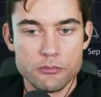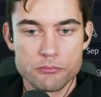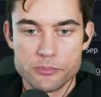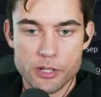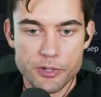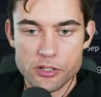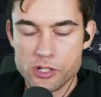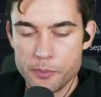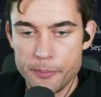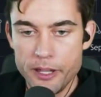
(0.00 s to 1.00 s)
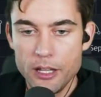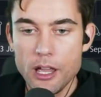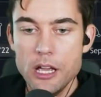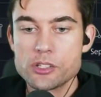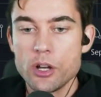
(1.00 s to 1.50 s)
something super big.
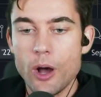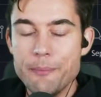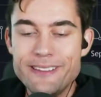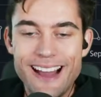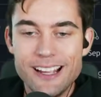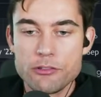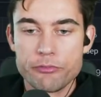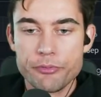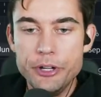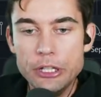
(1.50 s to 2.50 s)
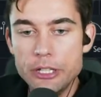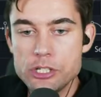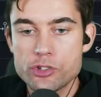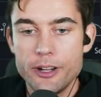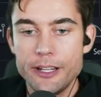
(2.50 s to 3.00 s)
So I'm not really
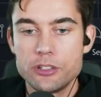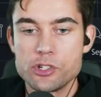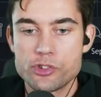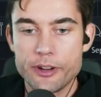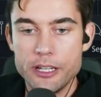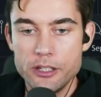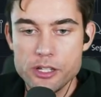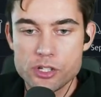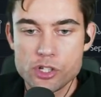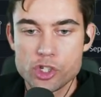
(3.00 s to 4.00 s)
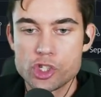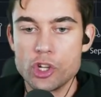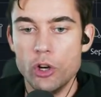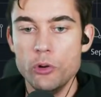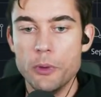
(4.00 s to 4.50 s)
trying to trade this
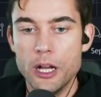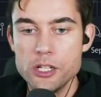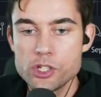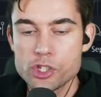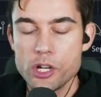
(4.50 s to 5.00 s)
so much.